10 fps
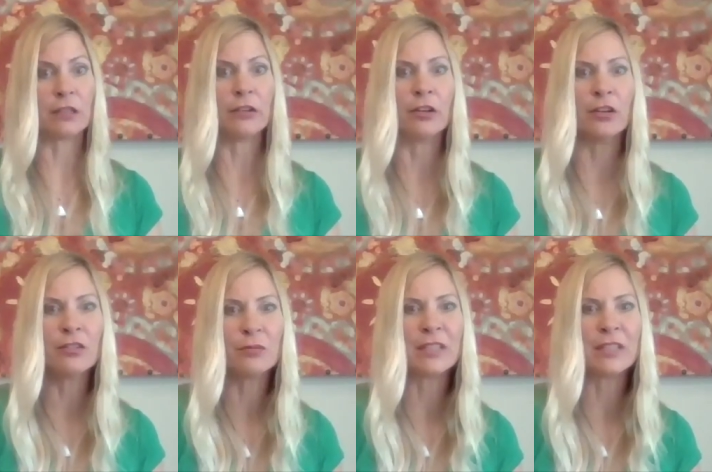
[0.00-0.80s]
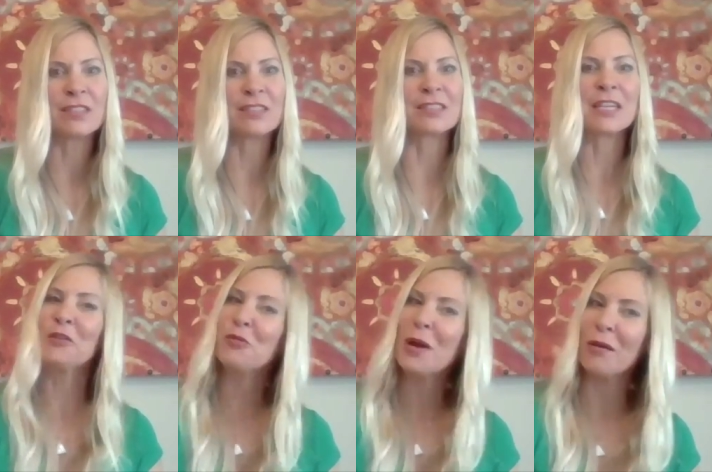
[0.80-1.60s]
you know, means it's a sign
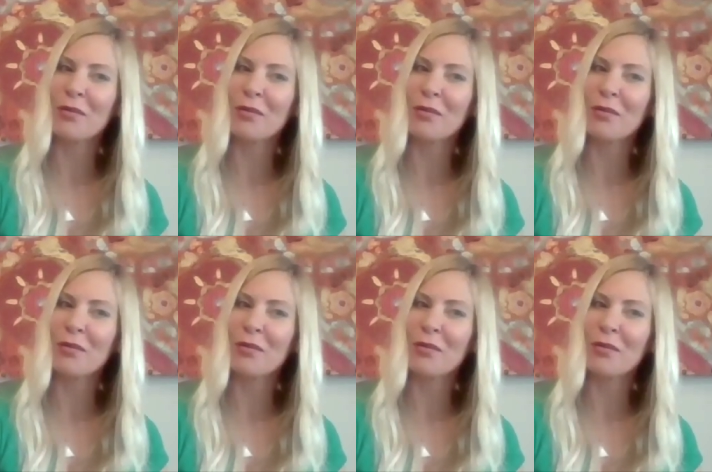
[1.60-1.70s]
of wealth.